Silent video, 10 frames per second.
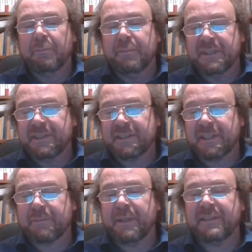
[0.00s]
Business
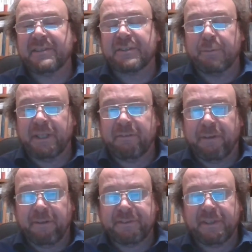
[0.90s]
expense,
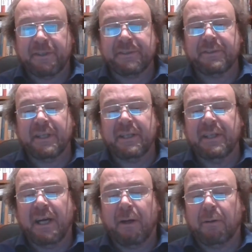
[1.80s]
25,000. And
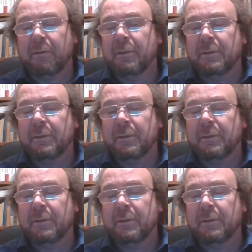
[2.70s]
now,